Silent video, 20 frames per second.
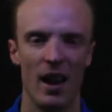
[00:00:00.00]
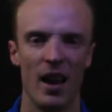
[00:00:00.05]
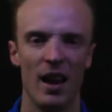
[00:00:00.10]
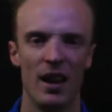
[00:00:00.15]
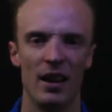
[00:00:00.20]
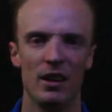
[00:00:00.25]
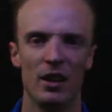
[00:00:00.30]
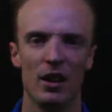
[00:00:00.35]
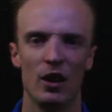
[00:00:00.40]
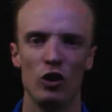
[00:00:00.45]

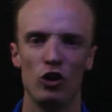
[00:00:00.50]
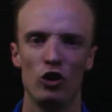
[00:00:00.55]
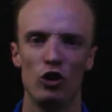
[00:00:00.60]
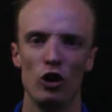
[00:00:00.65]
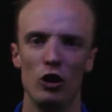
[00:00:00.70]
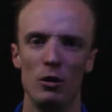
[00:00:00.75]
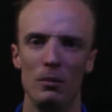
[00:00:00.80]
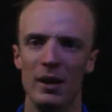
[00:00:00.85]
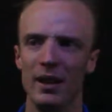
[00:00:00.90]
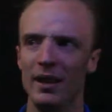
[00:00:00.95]
And
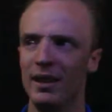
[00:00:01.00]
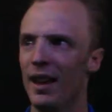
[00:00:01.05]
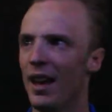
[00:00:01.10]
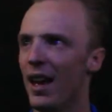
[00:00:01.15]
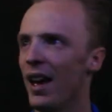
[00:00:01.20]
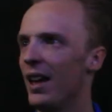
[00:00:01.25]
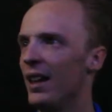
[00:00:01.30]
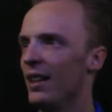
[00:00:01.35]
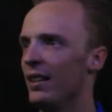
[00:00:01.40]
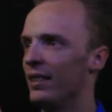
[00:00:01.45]
assuming
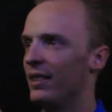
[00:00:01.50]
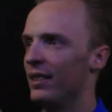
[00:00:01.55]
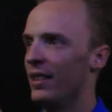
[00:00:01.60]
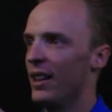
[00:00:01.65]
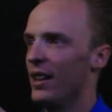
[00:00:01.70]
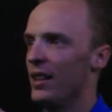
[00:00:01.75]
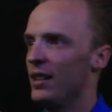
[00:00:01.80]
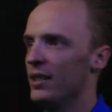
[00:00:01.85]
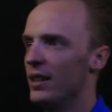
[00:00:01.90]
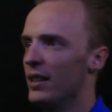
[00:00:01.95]
that
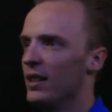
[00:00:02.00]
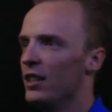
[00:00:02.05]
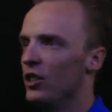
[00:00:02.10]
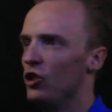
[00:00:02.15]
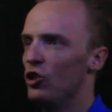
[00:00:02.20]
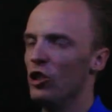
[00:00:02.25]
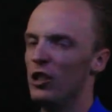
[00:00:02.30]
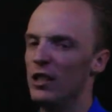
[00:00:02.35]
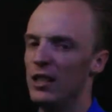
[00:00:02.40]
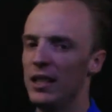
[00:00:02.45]
these
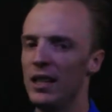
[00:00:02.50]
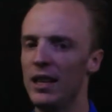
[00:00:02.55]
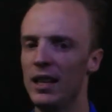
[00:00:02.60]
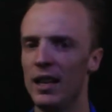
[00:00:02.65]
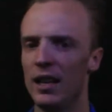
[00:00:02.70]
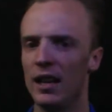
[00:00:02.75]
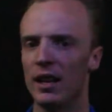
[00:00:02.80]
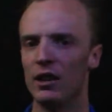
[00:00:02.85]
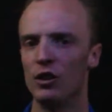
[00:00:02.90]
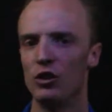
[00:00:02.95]
conditions
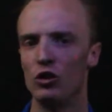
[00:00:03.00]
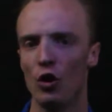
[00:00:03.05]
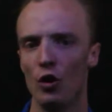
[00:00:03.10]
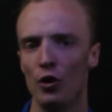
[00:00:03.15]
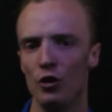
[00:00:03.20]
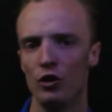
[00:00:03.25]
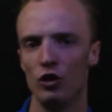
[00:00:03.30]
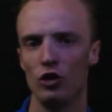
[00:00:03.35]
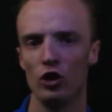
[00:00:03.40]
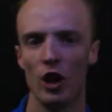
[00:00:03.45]
here
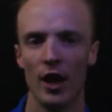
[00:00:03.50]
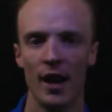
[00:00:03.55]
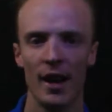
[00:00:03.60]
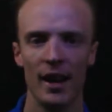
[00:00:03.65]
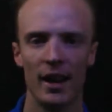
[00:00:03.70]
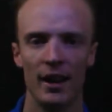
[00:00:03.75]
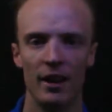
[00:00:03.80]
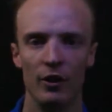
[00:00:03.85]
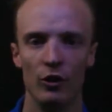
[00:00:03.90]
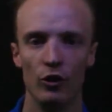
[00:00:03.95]
don't
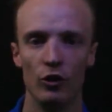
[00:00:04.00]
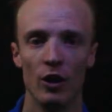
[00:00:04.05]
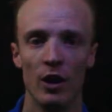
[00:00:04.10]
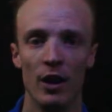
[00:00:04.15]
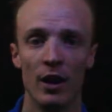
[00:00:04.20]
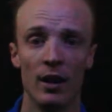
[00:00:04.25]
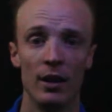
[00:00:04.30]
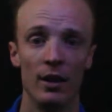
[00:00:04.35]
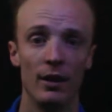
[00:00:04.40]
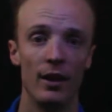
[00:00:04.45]
change,
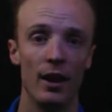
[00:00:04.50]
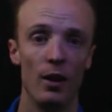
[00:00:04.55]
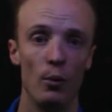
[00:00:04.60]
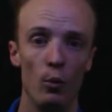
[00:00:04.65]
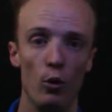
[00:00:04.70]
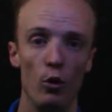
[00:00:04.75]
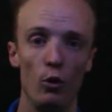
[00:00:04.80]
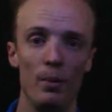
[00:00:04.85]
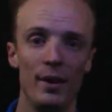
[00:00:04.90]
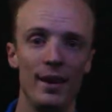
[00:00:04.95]
there
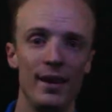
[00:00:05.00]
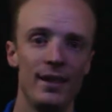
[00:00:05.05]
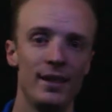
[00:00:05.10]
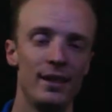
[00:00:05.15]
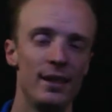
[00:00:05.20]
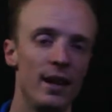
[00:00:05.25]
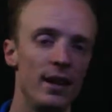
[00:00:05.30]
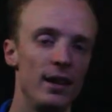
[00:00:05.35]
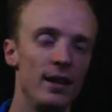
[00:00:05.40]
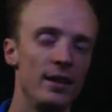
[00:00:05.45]
will be a
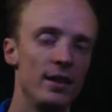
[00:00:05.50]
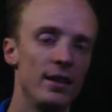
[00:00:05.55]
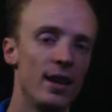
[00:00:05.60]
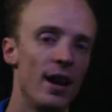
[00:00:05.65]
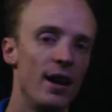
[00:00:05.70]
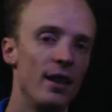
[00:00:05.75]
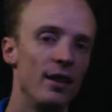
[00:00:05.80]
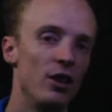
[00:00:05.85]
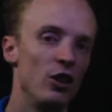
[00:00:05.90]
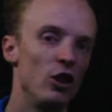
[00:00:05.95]
steady
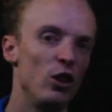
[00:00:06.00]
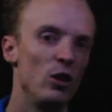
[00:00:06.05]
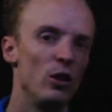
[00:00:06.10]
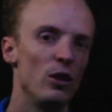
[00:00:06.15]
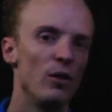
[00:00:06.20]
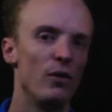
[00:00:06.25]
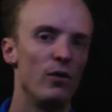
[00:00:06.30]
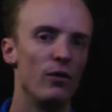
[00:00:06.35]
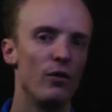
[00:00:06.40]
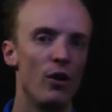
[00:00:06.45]
state that you
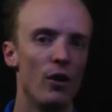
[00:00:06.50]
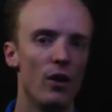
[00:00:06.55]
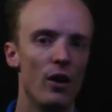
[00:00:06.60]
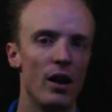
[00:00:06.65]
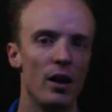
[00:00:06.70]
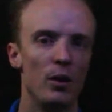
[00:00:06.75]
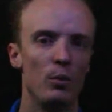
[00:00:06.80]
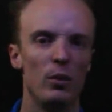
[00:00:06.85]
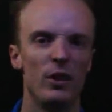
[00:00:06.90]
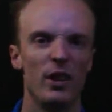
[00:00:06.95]
can
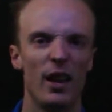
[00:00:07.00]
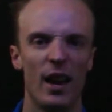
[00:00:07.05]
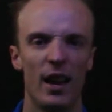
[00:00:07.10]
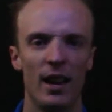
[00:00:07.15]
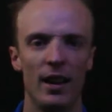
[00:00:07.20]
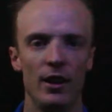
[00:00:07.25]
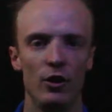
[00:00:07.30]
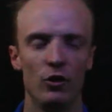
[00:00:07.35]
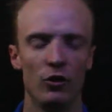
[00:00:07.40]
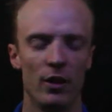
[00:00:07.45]
find with
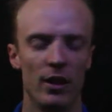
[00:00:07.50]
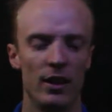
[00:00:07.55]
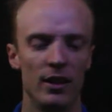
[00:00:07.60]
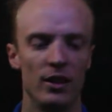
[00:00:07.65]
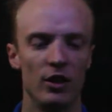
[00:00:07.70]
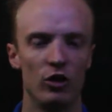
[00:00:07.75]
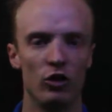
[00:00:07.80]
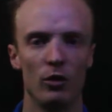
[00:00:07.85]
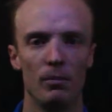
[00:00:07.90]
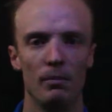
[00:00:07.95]
any
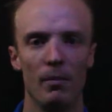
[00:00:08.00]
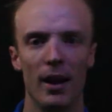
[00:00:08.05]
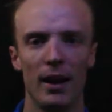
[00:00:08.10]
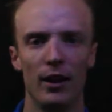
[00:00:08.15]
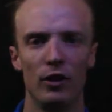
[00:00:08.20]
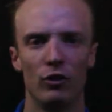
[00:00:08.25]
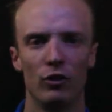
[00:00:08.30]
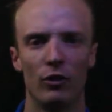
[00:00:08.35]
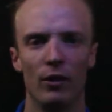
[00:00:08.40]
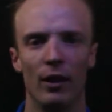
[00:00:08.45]
transition
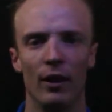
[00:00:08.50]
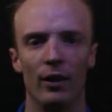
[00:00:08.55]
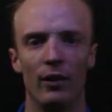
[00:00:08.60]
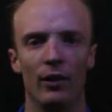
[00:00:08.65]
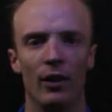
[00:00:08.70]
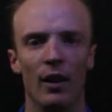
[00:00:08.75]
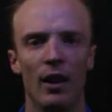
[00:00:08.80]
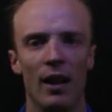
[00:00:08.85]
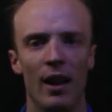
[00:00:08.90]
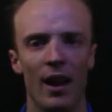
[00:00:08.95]

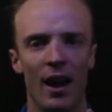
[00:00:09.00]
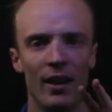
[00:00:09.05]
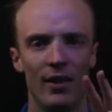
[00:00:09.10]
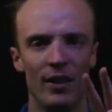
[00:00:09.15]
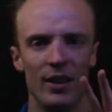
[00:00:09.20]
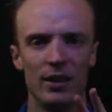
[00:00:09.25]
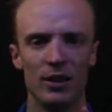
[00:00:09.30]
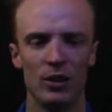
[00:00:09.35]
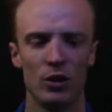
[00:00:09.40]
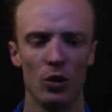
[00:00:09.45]
matrix. And
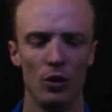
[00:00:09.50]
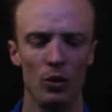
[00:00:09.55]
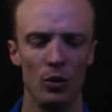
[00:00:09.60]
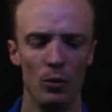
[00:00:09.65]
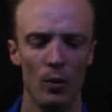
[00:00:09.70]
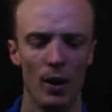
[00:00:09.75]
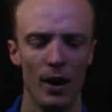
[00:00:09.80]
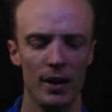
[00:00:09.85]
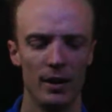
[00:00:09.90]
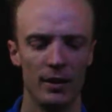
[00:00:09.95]
there's
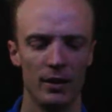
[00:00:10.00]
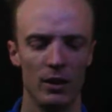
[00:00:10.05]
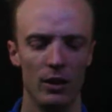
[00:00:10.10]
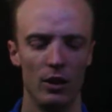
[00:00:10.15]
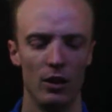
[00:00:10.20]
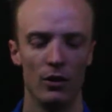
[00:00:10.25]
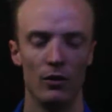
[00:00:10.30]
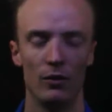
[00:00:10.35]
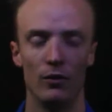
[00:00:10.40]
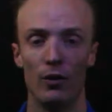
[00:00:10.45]
two ways that
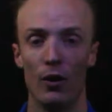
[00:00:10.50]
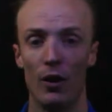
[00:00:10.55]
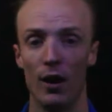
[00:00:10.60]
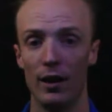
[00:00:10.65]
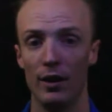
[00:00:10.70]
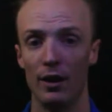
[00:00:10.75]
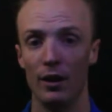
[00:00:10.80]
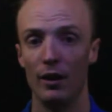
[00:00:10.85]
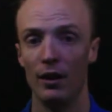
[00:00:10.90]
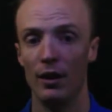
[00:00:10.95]
you can
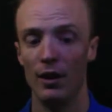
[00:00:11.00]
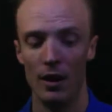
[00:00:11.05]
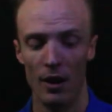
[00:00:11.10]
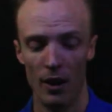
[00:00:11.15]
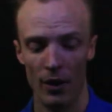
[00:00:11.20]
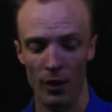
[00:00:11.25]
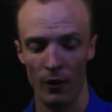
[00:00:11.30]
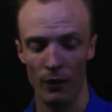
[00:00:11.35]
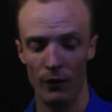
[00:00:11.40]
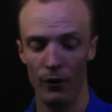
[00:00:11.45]
find it.
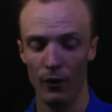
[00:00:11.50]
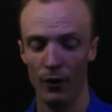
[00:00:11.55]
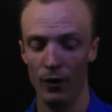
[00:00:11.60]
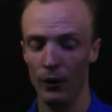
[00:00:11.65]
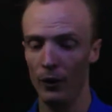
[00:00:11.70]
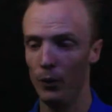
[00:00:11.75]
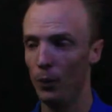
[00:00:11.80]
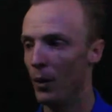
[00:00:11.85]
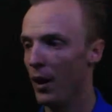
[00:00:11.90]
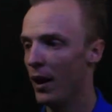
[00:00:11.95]
The
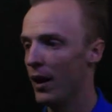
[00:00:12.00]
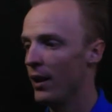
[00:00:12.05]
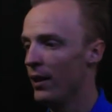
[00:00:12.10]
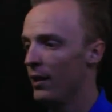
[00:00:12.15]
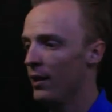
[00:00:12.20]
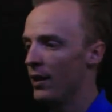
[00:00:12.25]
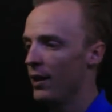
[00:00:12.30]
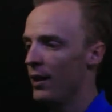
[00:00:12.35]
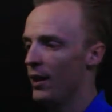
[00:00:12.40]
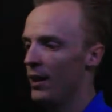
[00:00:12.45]
first
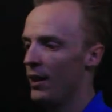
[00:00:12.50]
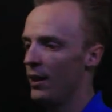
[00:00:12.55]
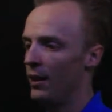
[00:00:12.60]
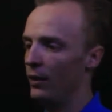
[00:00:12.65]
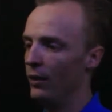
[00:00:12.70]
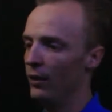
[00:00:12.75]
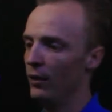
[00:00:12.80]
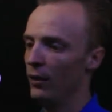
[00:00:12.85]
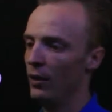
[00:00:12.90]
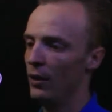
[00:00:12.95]
way
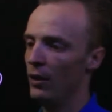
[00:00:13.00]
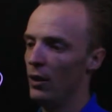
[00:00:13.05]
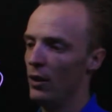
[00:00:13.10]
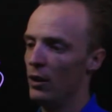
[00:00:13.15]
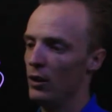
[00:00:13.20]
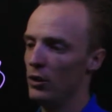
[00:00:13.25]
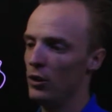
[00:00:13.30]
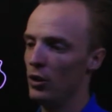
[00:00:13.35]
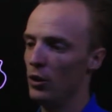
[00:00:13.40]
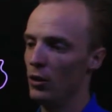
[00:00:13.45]
is
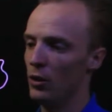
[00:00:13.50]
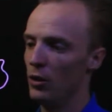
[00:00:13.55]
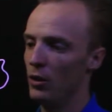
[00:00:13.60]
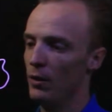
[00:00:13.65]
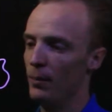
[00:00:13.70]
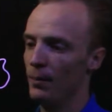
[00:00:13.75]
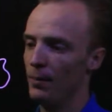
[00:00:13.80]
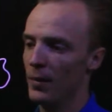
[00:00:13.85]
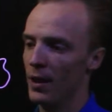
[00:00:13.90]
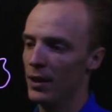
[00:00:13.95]

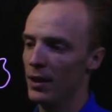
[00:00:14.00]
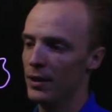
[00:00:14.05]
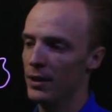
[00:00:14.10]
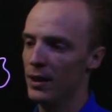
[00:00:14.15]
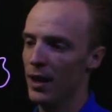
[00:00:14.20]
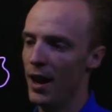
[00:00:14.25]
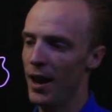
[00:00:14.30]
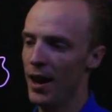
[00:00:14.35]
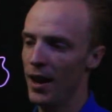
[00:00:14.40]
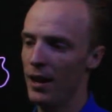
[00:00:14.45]
to
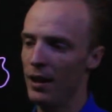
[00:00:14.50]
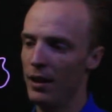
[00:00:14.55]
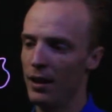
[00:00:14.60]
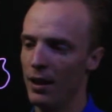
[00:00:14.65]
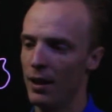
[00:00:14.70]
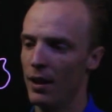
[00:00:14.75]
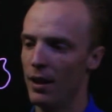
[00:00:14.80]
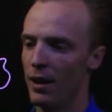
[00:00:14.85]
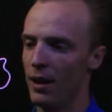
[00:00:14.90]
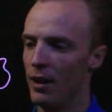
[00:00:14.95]

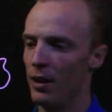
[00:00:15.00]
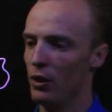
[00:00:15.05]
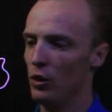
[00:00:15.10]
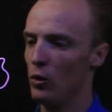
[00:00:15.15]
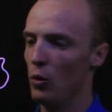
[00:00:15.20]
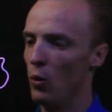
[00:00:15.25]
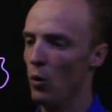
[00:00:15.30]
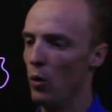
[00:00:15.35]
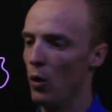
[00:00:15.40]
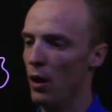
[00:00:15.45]
take
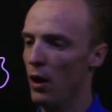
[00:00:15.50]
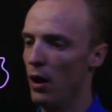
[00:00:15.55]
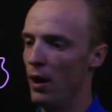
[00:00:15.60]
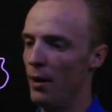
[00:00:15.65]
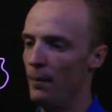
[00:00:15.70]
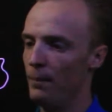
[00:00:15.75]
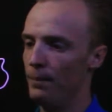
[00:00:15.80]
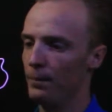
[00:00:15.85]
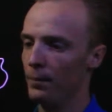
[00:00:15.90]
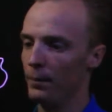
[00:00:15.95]

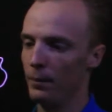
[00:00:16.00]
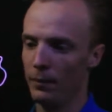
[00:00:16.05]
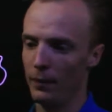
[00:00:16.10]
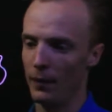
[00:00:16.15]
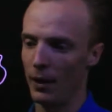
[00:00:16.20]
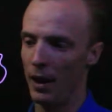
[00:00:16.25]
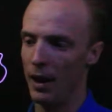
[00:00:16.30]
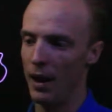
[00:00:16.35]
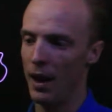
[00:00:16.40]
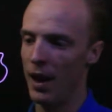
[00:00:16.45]
your
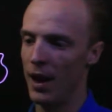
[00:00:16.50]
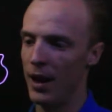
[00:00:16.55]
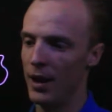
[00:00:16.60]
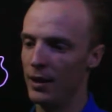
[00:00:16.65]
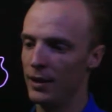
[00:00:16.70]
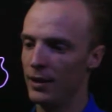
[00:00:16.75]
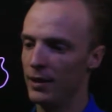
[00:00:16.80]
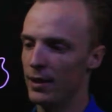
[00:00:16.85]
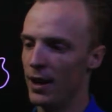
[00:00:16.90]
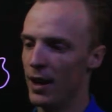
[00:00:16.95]

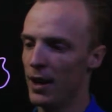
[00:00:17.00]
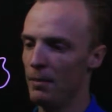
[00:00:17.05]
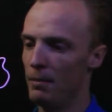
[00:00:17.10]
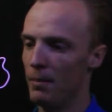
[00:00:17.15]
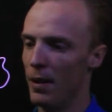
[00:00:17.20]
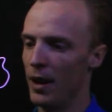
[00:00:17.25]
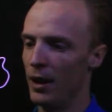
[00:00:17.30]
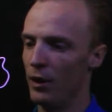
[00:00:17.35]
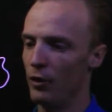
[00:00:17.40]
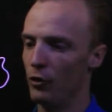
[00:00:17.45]
uh, state
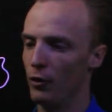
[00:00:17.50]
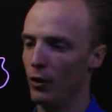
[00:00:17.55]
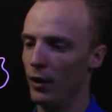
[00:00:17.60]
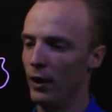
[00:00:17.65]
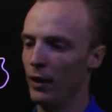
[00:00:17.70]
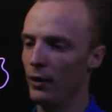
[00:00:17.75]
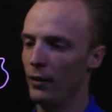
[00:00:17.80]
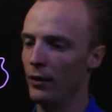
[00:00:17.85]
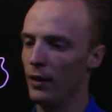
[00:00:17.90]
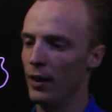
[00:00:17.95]

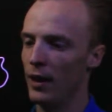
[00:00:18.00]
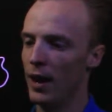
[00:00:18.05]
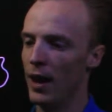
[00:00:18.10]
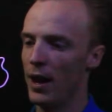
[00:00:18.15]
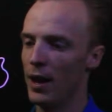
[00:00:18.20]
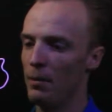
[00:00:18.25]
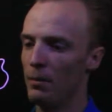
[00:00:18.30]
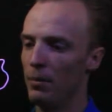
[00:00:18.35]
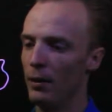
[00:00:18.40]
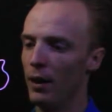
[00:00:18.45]
matrix, the
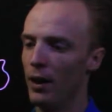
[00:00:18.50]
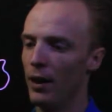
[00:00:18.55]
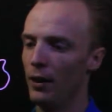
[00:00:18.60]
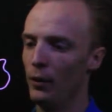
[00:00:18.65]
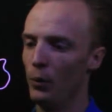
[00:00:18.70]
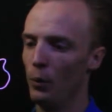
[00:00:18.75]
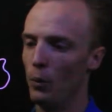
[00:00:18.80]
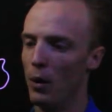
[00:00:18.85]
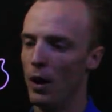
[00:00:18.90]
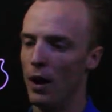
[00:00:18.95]
n
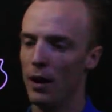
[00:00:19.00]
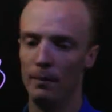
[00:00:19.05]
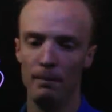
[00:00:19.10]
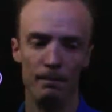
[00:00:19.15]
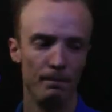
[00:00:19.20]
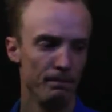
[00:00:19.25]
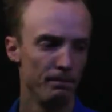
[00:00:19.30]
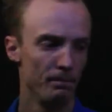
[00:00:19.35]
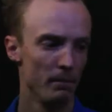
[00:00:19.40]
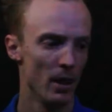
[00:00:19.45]
plus
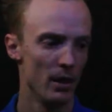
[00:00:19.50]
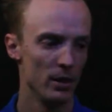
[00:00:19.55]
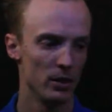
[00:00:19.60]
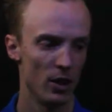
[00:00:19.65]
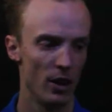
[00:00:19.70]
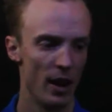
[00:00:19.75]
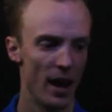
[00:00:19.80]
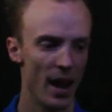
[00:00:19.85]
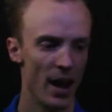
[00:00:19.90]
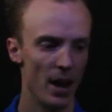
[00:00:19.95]
1,
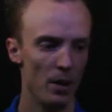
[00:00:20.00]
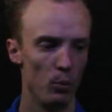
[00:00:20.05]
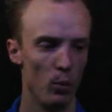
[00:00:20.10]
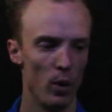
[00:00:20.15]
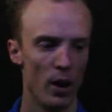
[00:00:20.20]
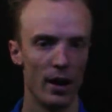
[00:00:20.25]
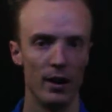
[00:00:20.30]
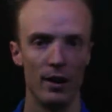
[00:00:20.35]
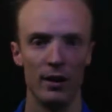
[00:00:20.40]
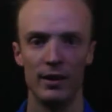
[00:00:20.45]
so add
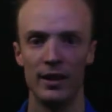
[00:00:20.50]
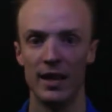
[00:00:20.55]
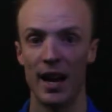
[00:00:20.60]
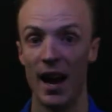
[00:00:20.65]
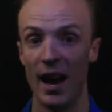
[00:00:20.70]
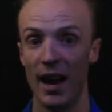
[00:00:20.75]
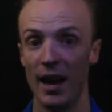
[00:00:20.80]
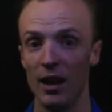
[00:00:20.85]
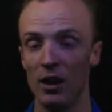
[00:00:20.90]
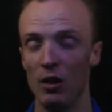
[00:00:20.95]
one
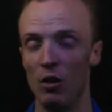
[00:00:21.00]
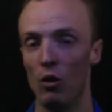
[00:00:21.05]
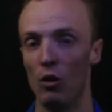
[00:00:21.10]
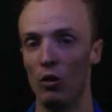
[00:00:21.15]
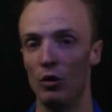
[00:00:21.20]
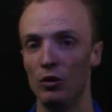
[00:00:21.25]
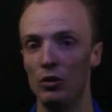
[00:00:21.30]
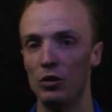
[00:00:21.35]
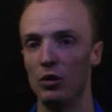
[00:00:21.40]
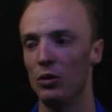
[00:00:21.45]
day
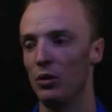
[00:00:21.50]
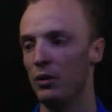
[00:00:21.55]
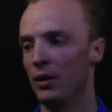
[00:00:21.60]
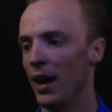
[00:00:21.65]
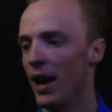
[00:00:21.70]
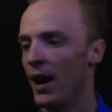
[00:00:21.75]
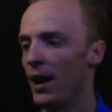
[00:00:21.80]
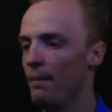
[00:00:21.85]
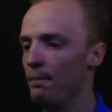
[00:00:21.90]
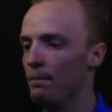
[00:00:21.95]
onto
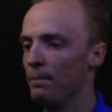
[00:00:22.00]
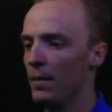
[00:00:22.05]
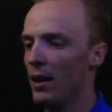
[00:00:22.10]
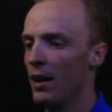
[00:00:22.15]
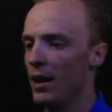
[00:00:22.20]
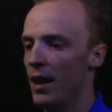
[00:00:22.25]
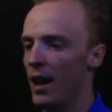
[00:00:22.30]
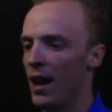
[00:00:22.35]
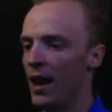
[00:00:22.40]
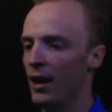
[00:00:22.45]
that,
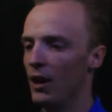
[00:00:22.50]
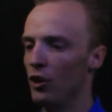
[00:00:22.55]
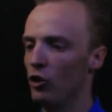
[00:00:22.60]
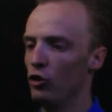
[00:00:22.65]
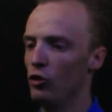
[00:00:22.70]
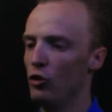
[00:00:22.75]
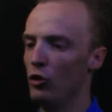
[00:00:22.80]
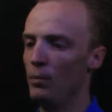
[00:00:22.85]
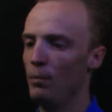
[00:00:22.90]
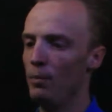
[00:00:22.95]
and it
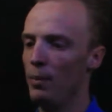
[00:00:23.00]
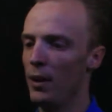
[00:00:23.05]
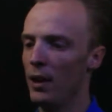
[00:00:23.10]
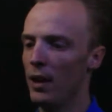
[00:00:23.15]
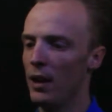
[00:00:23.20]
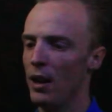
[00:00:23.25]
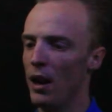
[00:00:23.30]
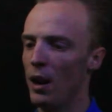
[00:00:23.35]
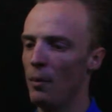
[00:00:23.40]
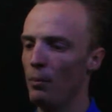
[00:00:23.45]
should
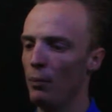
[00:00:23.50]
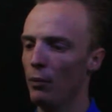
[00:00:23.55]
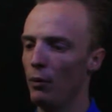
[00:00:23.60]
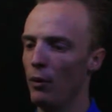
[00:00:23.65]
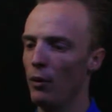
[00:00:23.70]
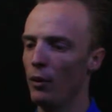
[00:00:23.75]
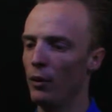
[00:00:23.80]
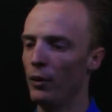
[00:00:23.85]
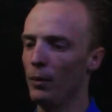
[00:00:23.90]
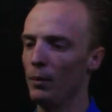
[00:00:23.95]
be
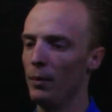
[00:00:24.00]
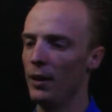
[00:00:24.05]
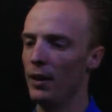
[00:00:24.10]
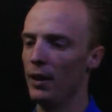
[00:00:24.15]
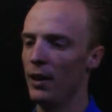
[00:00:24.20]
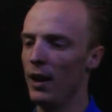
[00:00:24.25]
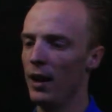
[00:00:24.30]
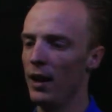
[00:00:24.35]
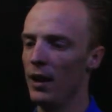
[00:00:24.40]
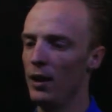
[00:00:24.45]
approximately